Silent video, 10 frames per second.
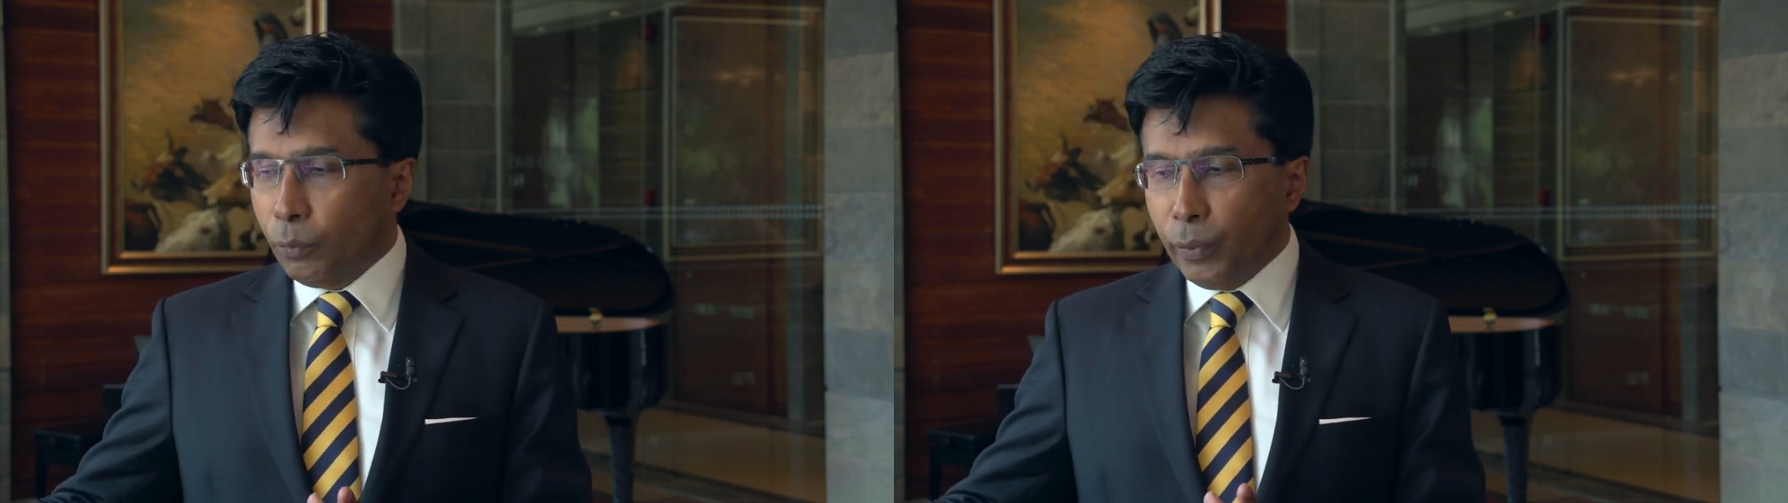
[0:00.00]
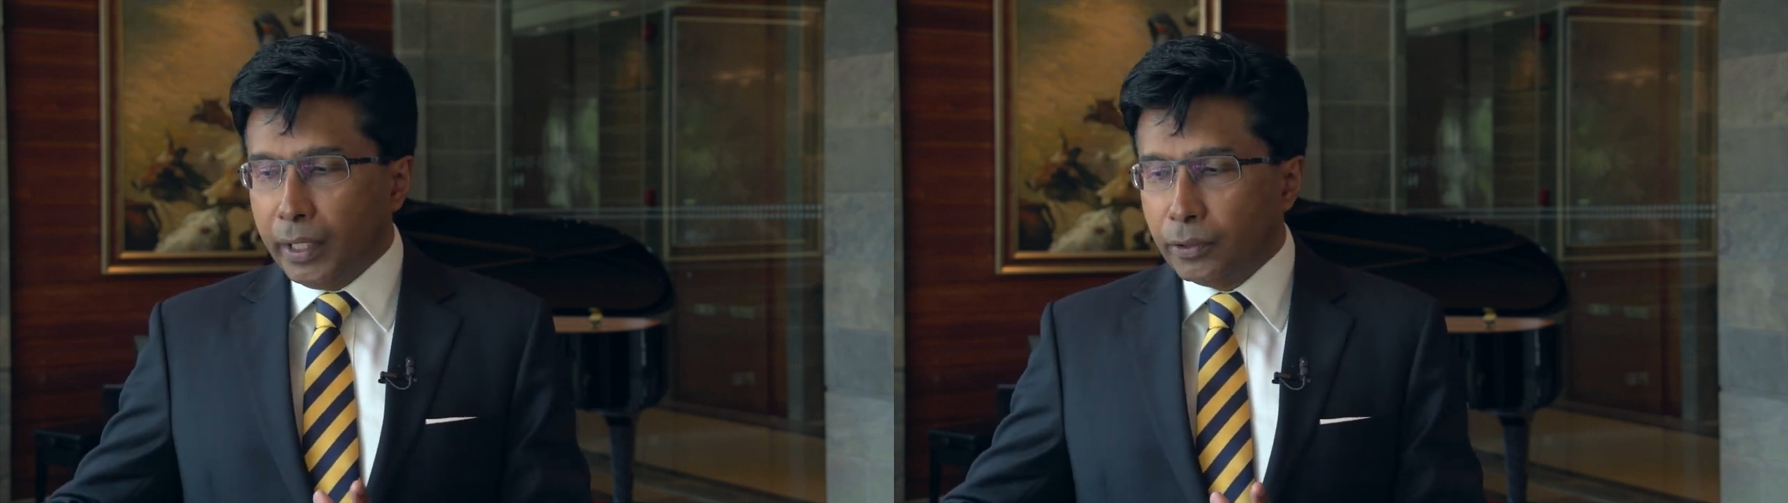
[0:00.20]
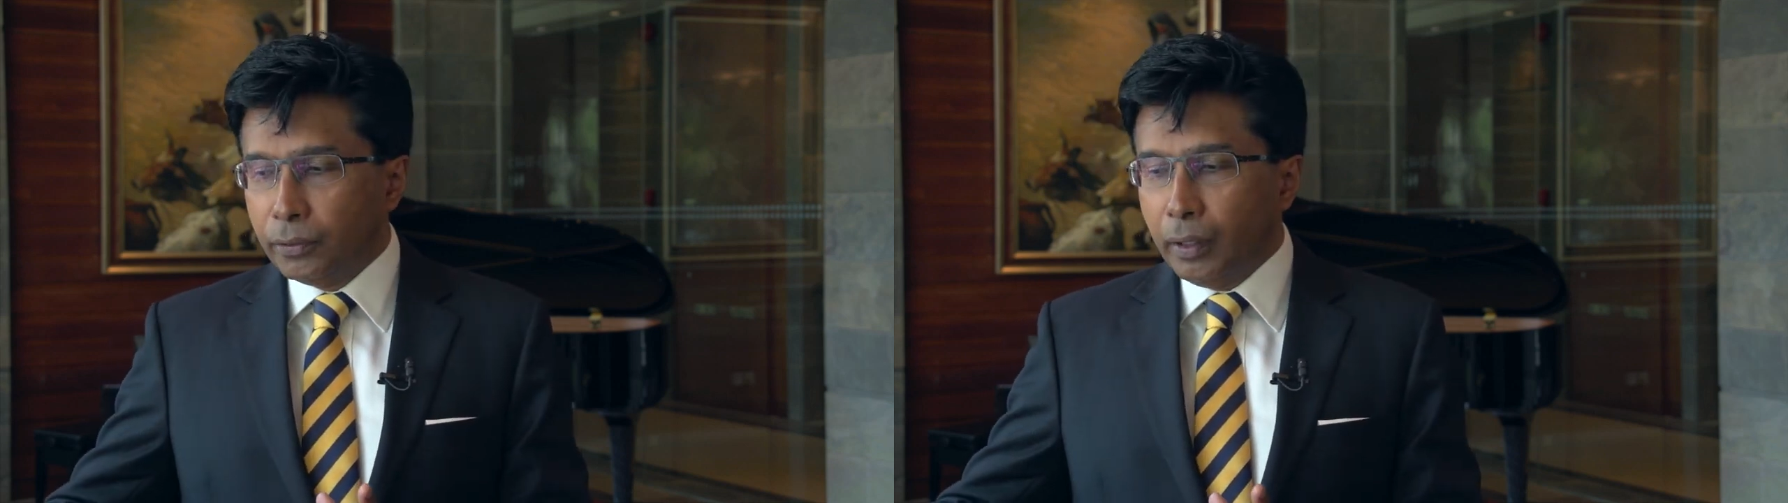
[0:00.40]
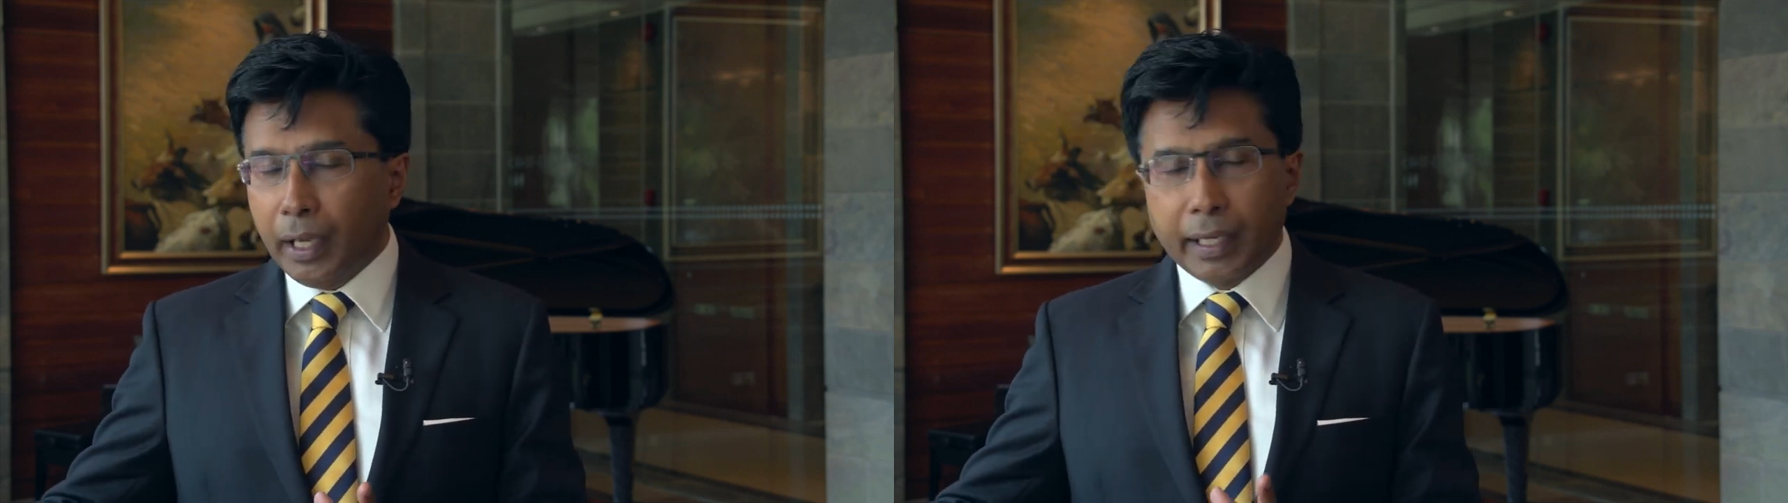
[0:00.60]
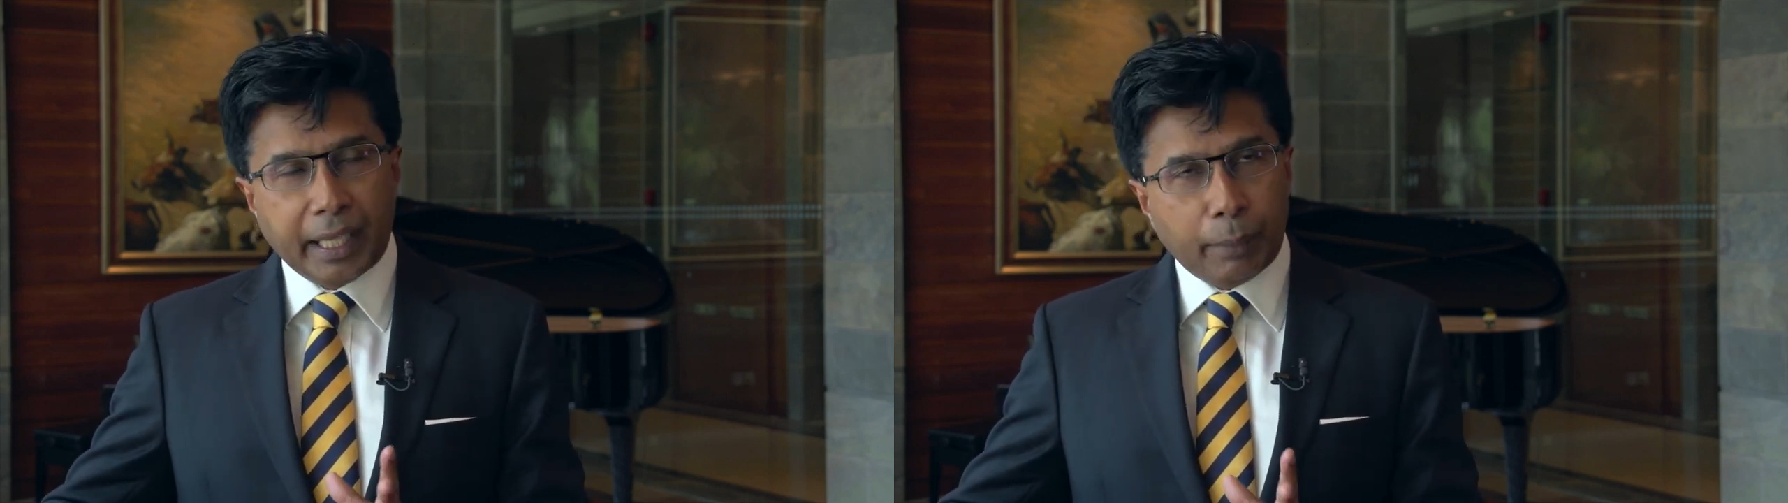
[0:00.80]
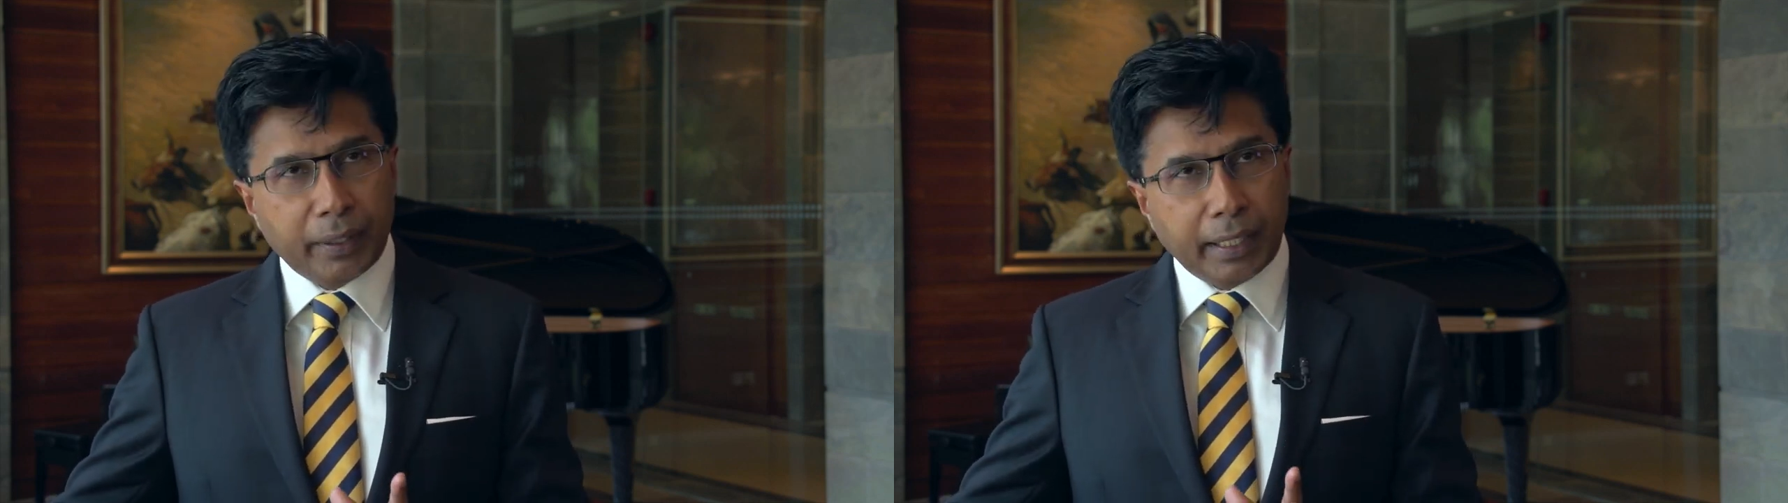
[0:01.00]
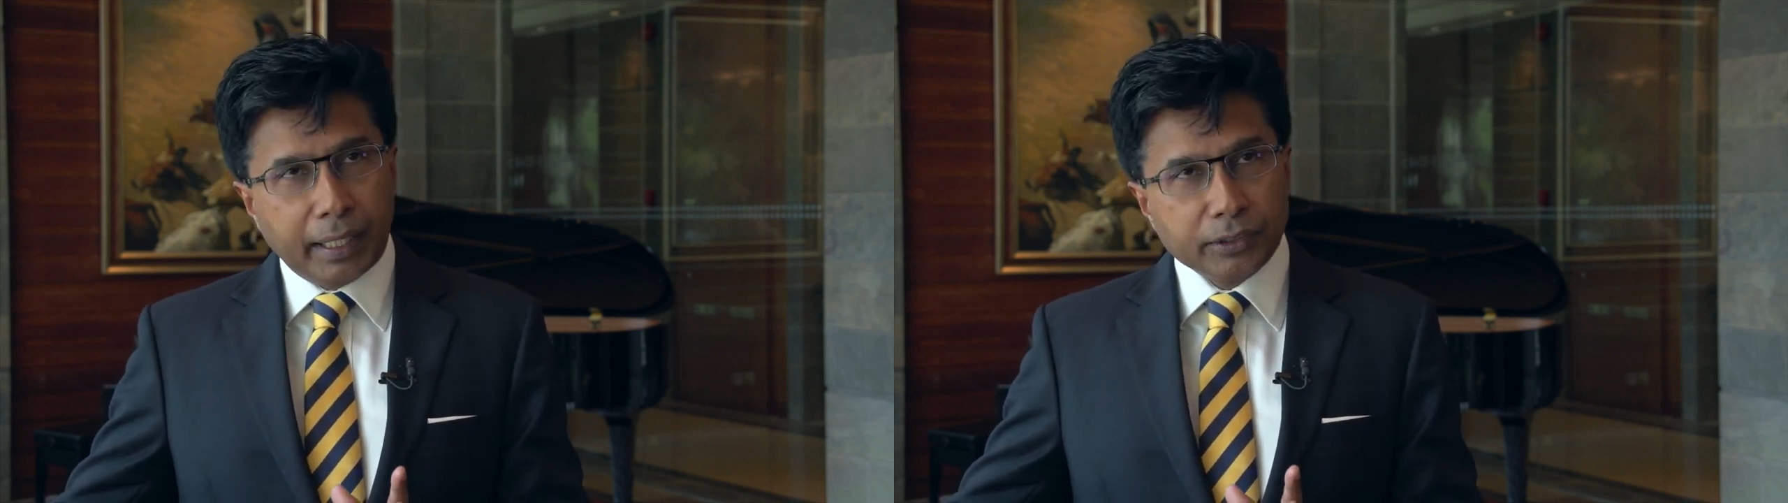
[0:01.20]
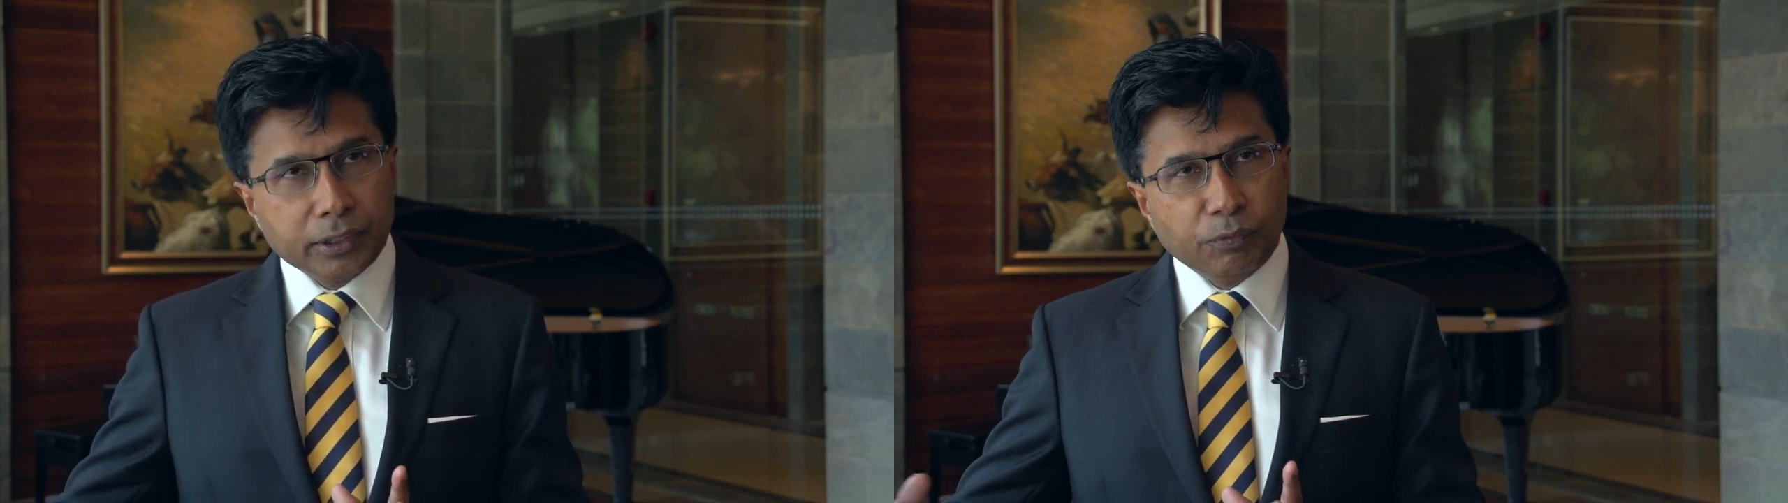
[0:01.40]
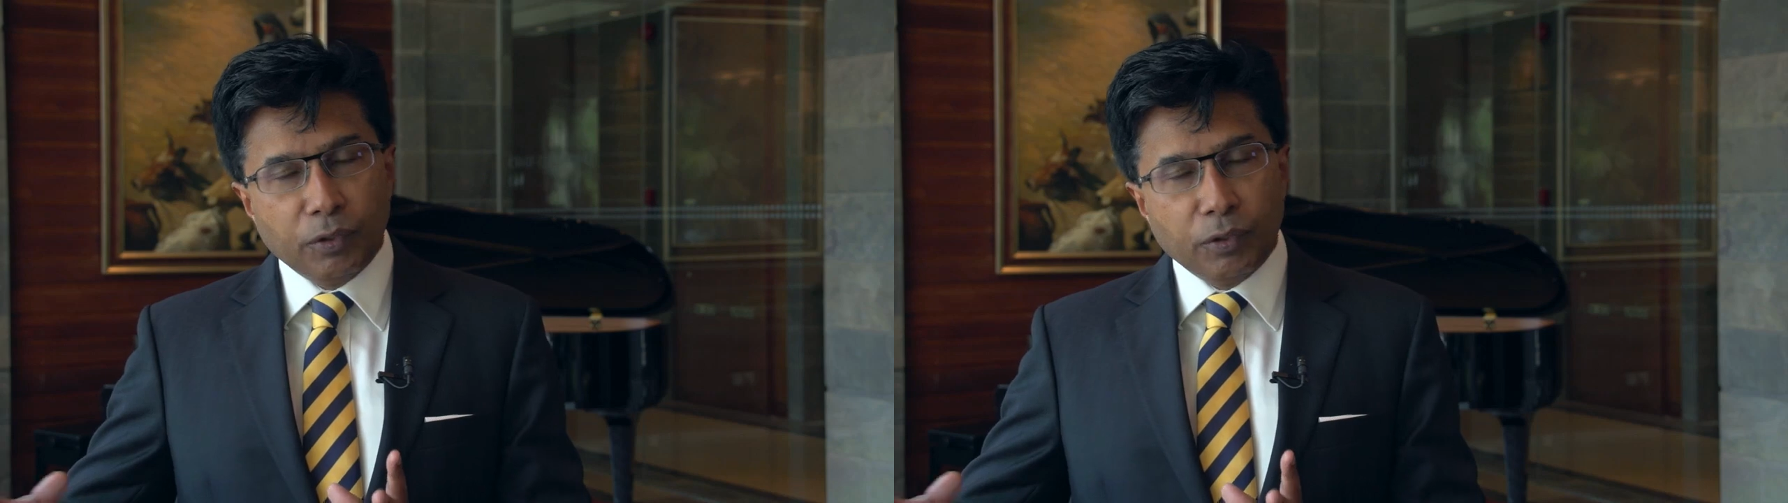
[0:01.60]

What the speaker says: we do a gap analysis.